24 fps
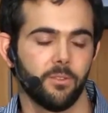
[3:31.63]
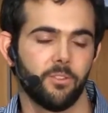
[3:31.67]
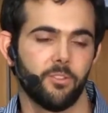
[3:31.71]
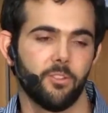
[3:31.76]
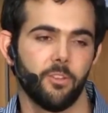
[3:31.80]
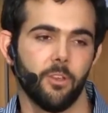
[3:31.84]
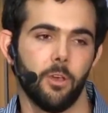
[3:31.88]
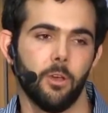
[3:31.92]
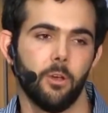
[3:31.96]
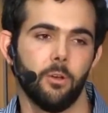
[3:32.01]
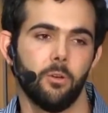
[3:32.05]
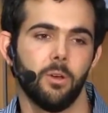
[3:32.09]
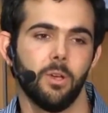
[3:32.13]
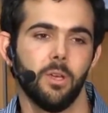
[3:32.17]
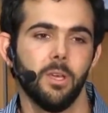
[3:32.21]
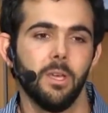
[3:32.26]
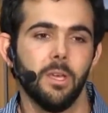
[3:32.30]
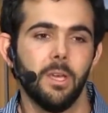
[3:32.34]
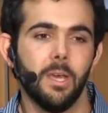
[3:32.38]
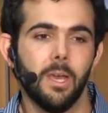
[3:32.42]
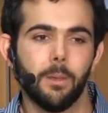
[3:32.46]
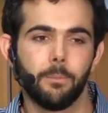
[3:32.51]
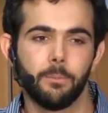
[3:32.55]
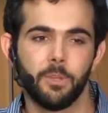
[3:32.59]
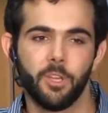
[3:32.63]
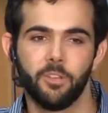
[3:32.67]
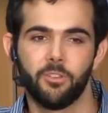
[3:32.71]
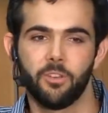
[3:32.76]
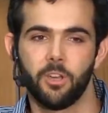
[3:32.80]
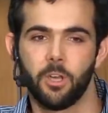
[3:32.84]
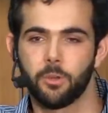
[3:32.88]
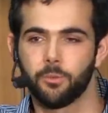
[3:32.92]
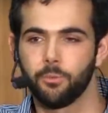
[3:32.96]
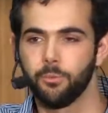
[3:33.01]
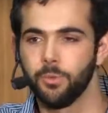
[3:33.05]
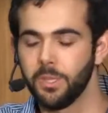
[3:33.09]
So I'm going to
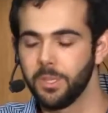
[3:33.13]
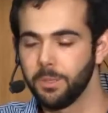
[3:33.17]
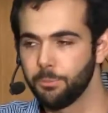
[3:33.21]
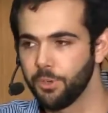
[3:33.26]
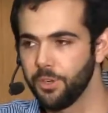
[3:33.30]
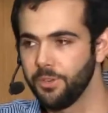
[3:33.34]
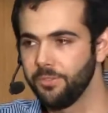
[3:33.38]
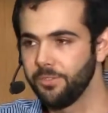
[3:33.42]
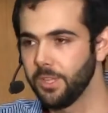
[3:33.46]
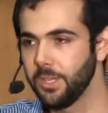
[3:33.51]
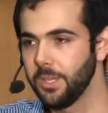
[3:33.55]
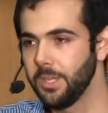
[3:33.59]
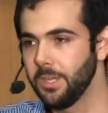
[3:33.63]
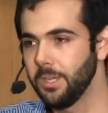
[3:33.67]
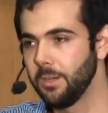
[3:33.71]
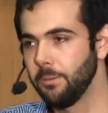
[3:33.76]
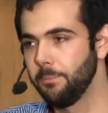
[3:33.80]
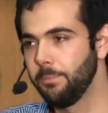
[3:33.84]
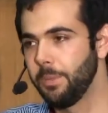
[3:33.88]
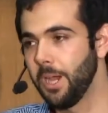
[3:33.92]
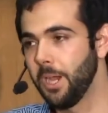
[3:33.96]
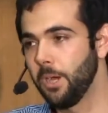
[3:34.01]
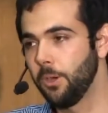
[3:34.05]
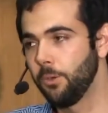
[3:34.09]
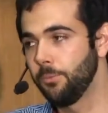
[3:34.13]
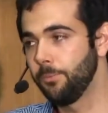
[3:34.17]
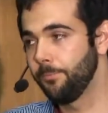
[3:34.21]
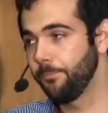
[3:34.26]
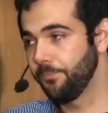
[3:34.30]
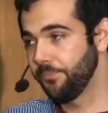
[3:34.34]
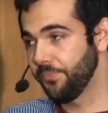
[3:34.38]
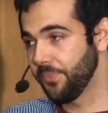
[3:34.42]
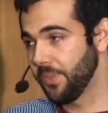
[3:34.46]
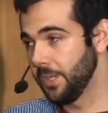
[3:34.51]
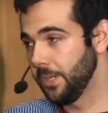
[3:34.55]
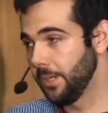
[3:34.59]
talk really briefly about
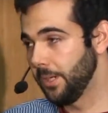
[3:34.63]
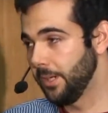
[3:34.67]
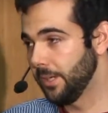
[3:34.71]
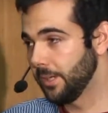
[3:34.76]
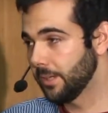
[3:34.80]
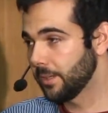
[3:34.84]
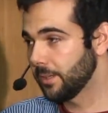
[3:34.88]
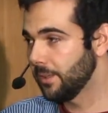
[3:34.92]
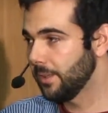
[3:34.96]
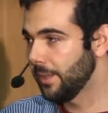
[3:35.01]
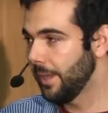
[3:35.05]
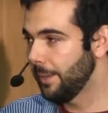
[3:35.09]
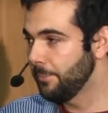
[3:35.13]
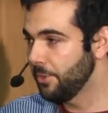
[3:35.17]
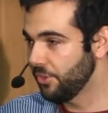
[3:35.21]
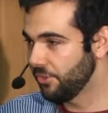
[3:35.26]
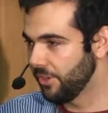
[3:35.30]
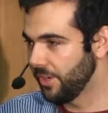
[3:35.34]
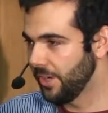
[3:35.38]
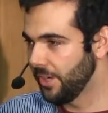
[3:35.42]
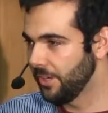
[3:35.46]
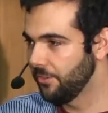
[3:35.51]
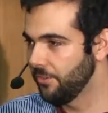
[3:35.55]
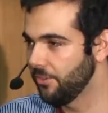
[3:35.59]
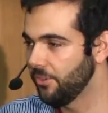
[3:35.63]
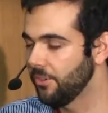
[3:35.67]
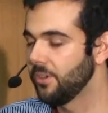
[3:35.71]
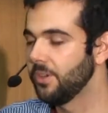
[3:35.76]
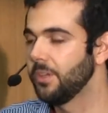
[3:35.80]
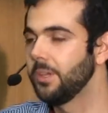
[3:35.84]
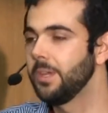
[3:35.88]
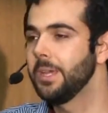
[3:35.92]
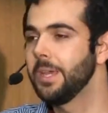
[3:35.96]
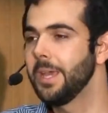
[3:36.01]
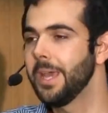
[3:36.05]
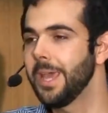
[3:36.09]
climate change
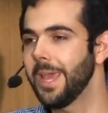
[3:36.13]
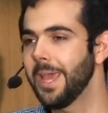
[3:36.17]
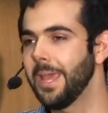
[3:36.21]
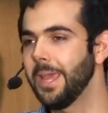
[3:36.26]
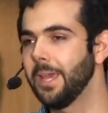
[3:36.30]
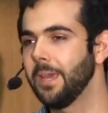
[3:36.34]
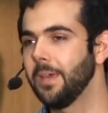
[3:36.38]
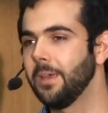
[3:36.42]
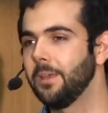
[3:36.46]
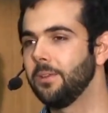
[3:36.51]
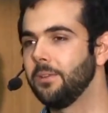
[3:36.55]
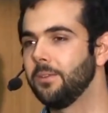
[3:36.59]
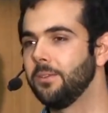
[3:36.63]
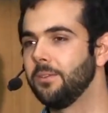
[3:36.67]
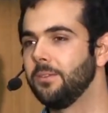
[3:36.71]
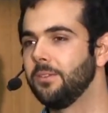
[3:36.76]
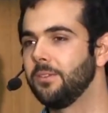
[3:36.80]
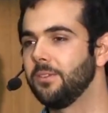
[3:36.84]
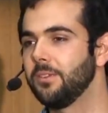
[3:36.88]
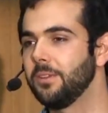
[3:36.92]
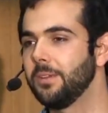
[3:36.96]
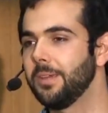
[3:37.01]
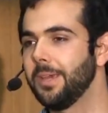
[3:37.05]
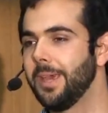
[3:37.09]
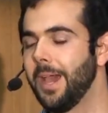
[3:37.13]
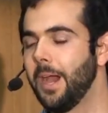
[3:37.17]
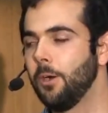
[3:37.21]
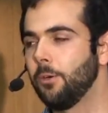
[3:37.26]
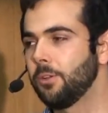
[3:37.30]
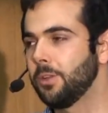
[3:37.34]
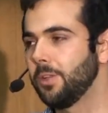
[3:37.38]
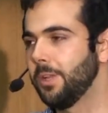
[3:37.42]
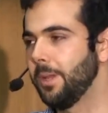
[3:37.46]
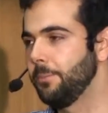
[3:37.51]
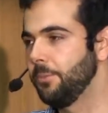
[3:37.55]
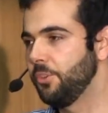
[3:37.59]
and how
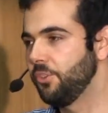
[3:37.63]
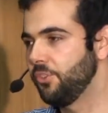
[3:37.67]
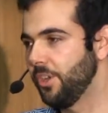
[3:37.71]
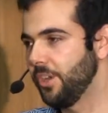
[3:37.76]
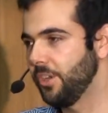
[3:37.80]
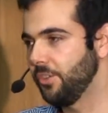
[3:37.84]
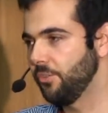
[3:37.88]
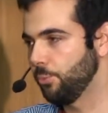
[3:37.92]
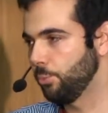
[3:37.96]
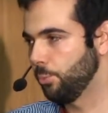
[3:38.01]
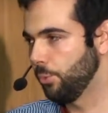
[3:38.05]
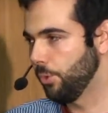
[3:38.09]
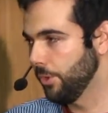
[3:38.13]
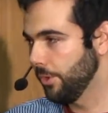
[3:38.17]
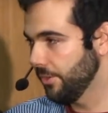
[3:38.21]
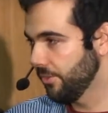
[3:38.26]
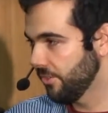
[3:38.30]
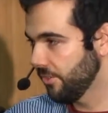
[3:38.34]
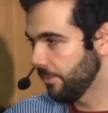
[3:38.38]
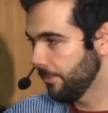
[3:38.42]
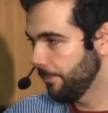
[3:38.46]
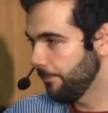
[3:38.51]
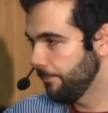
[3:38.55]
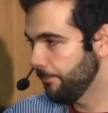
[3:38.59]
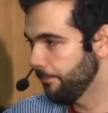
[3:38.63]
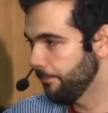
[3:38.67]
climate change works.